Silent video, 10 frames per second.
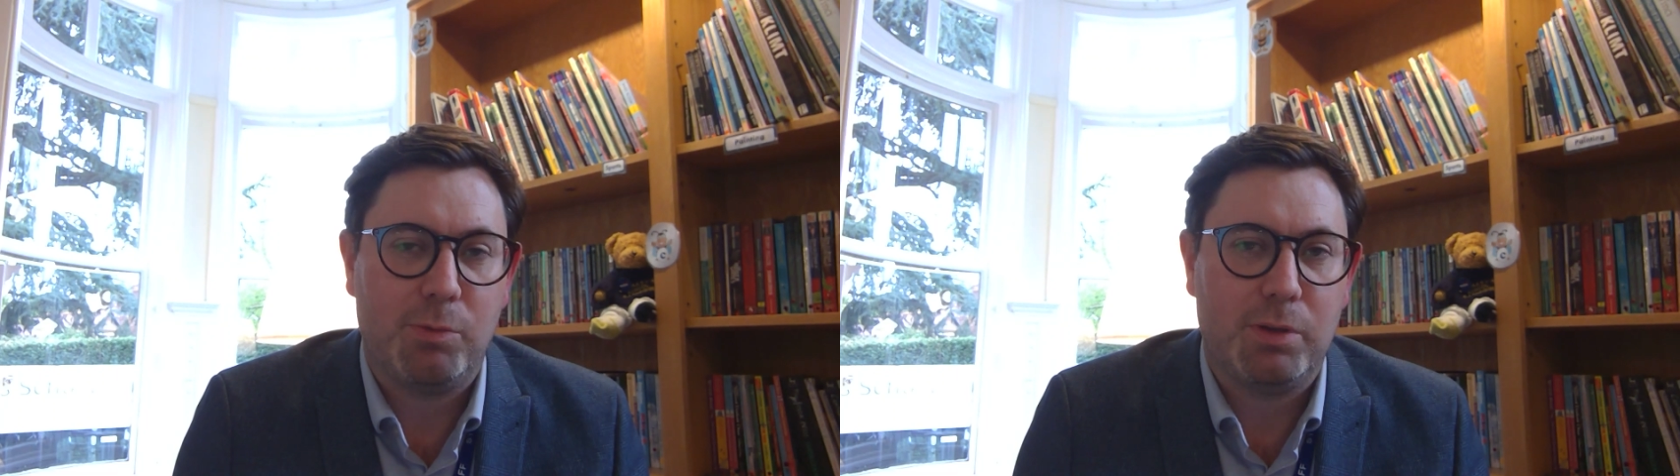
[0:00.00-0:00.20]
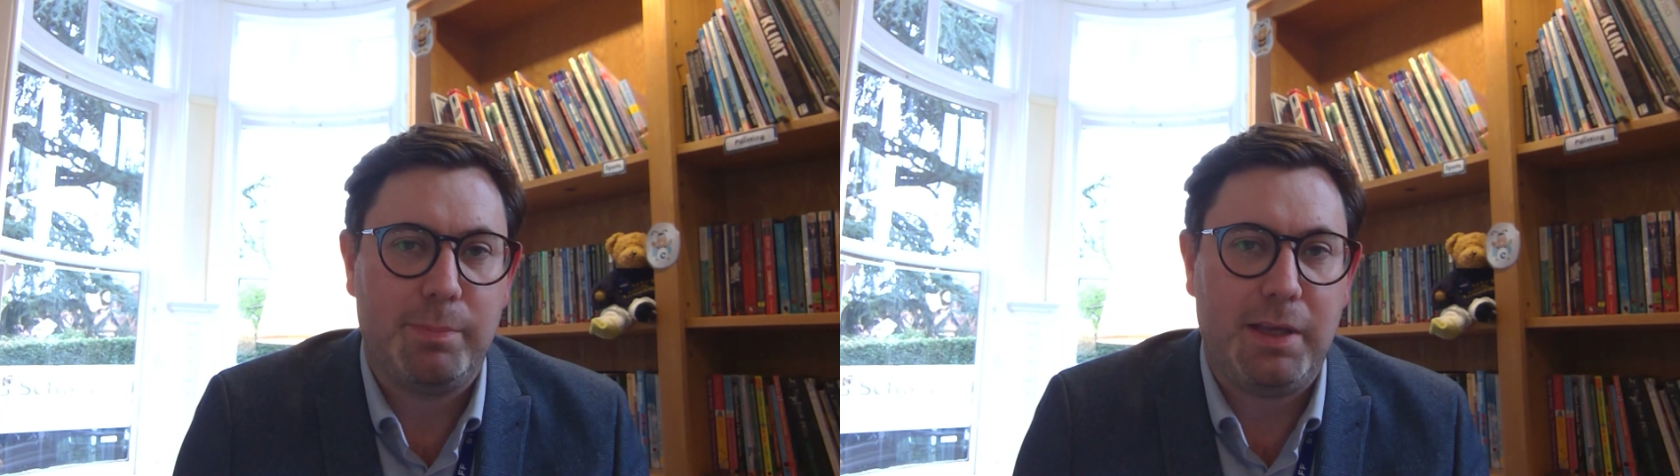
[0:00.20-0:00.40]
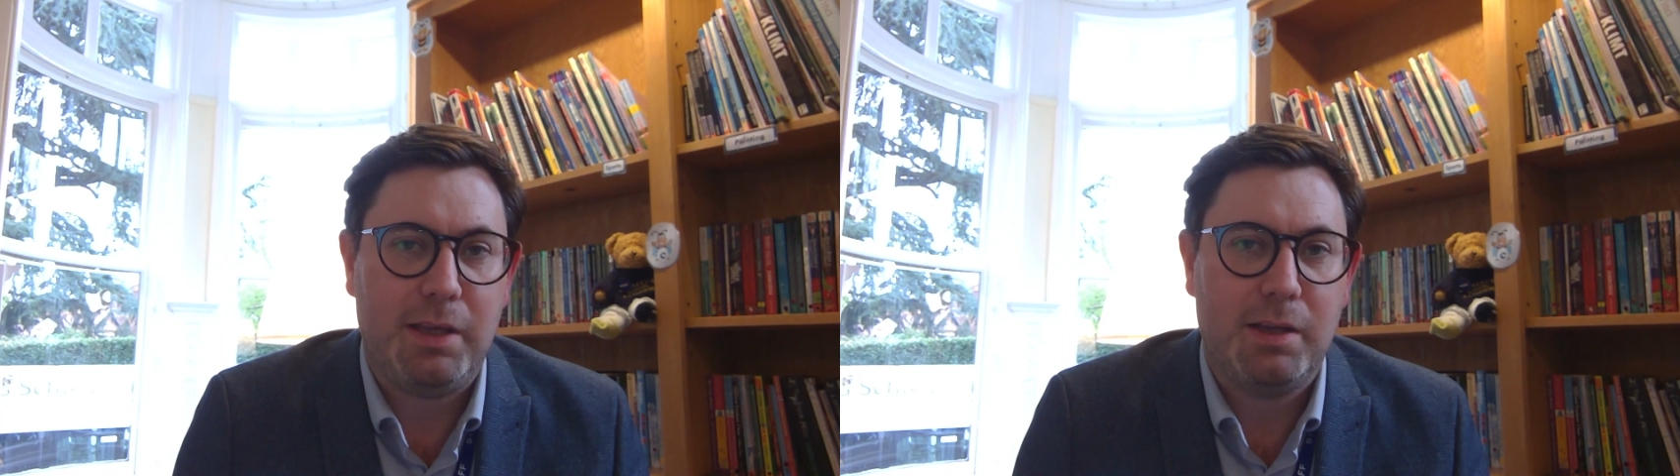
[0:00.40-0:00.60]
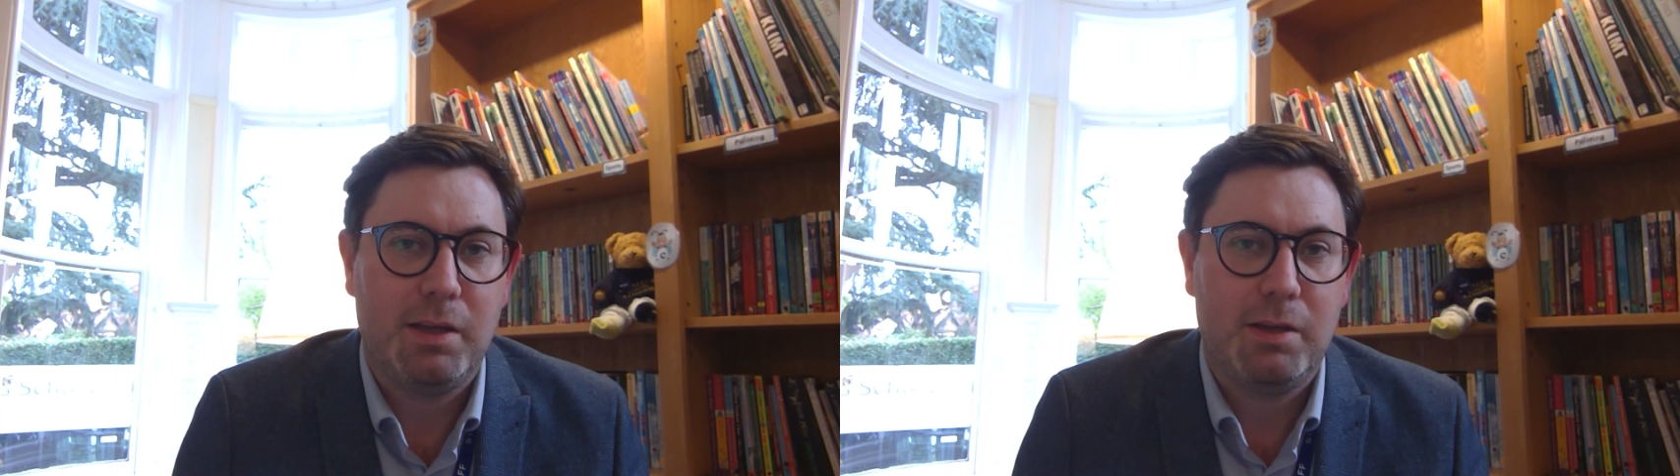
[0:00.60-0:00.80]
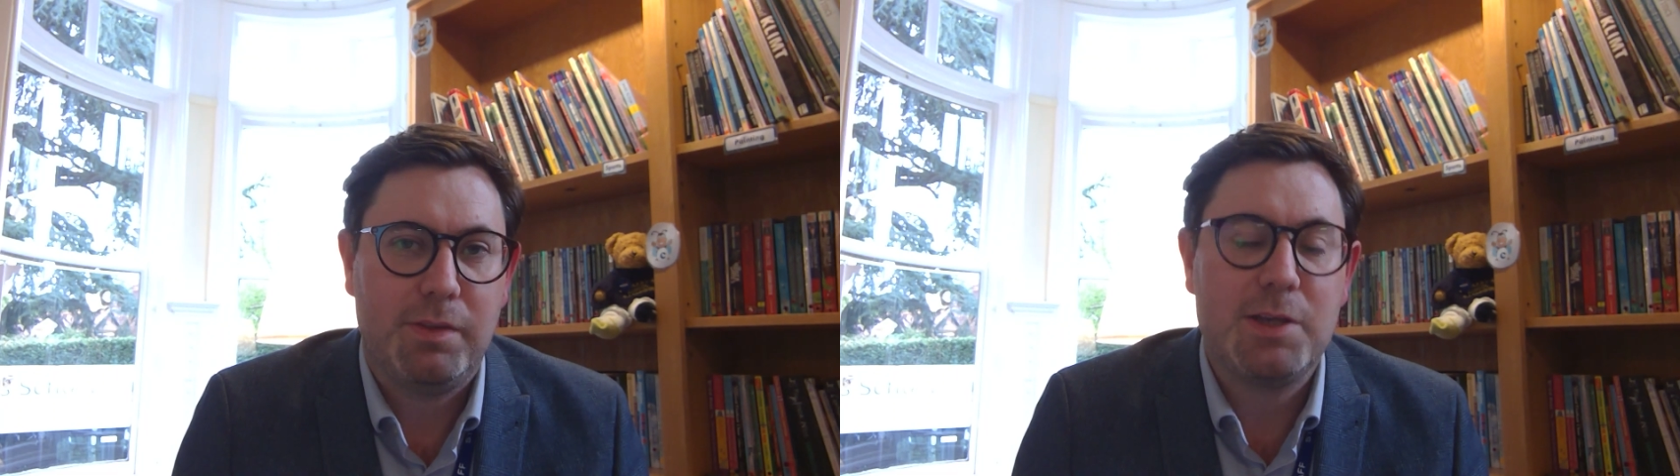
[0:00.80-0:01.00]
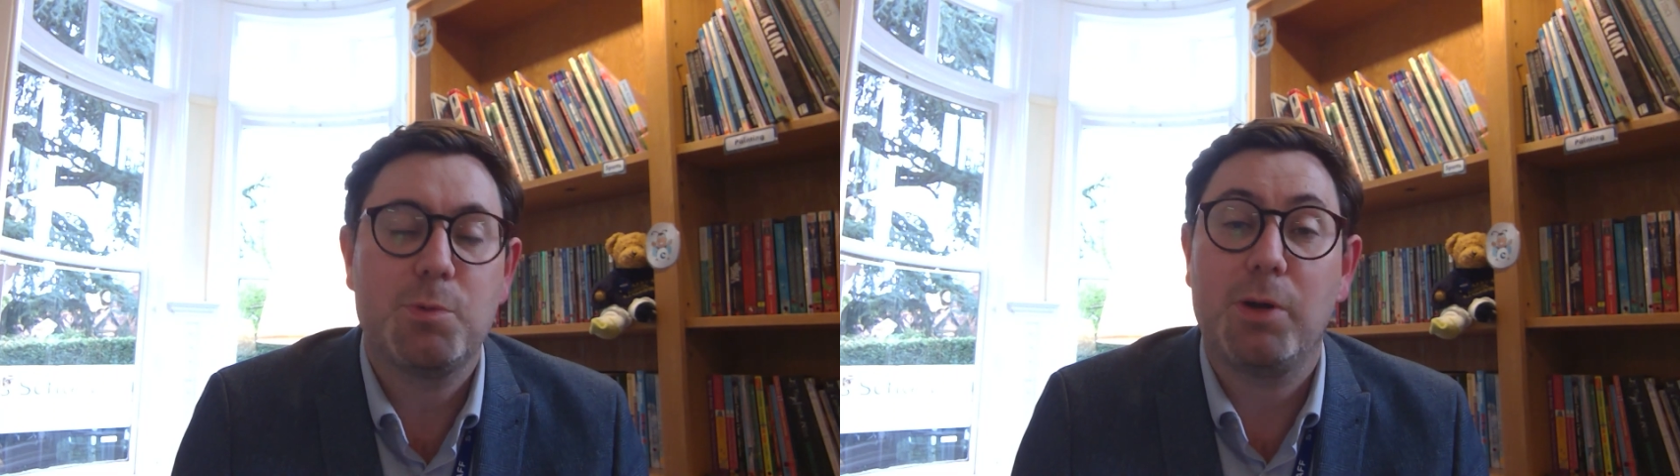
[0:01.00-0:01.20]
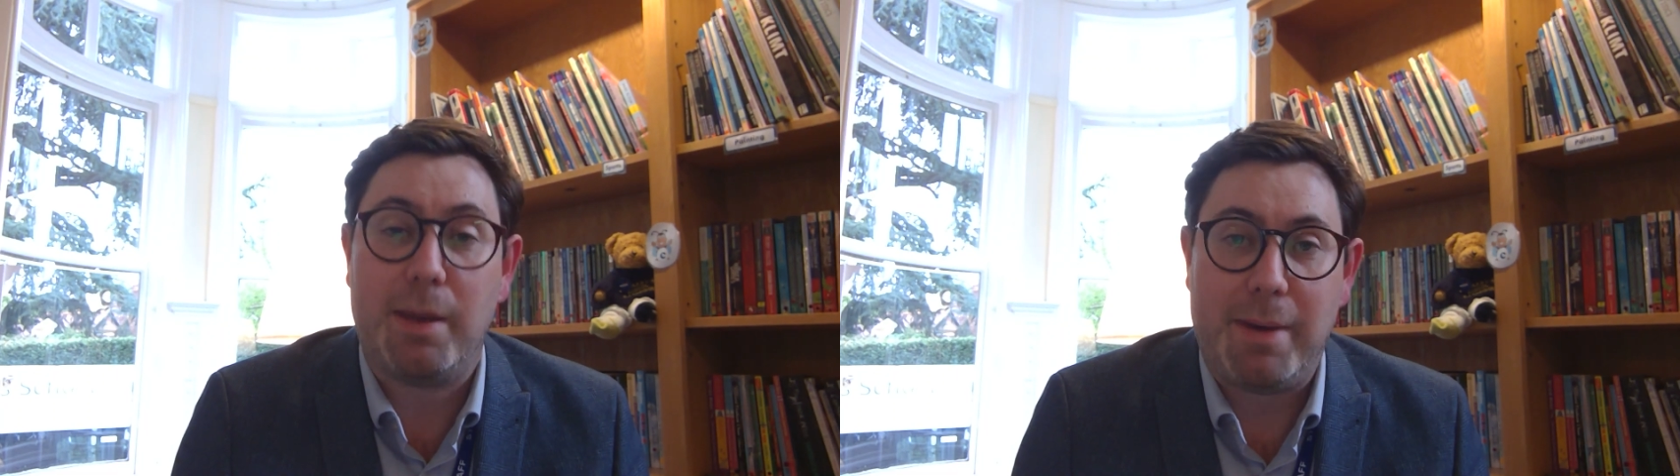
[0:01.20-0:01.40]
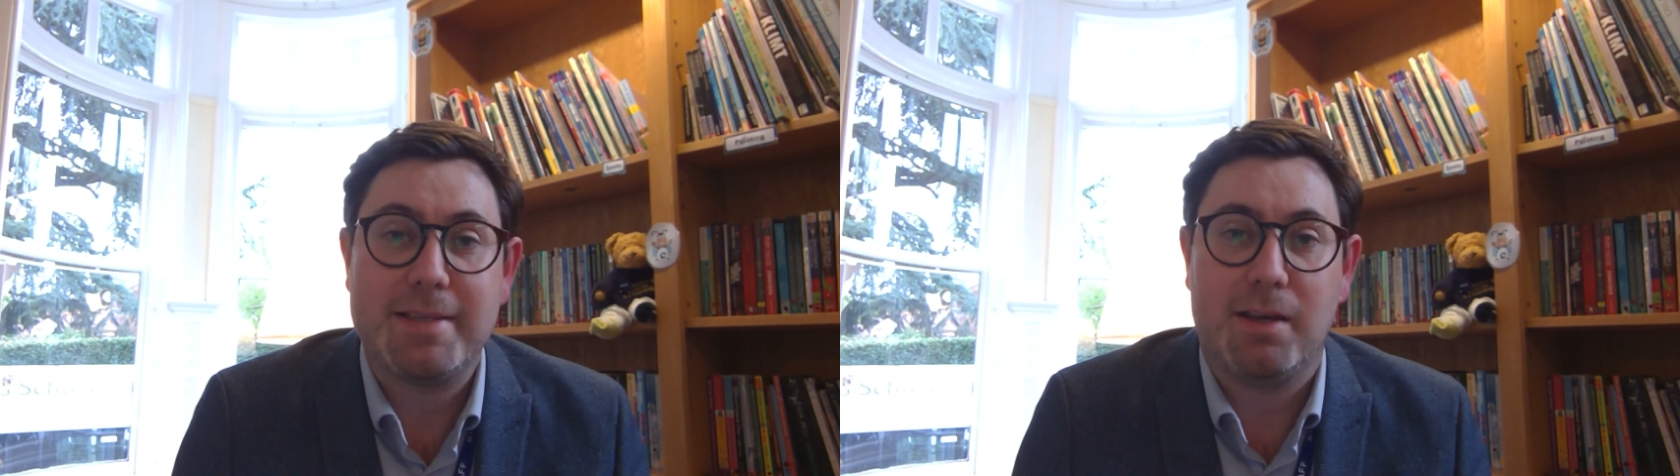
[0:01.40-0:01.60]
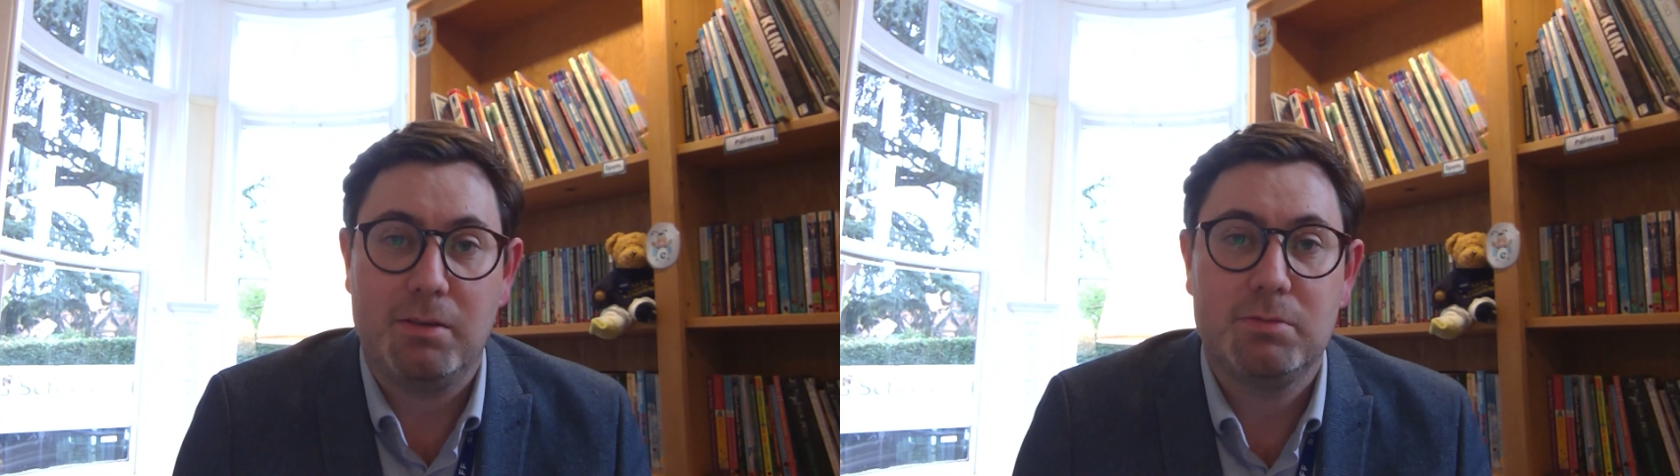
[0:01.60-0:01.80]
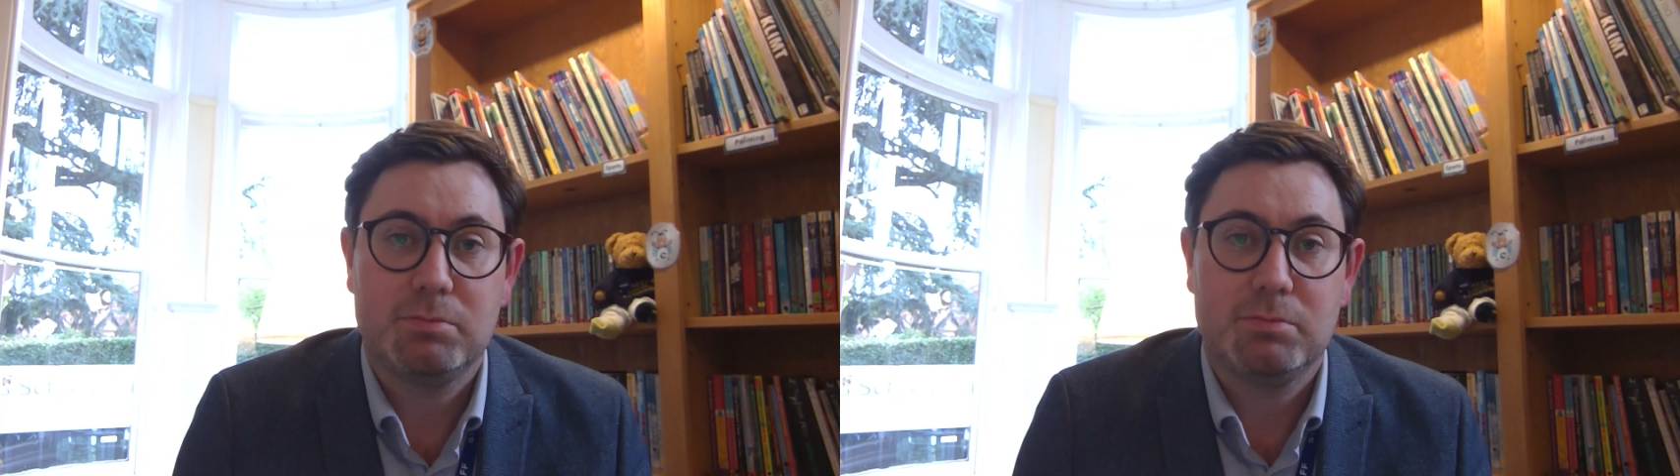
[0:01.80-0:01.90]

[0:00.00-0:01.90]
it will be. Things will get better.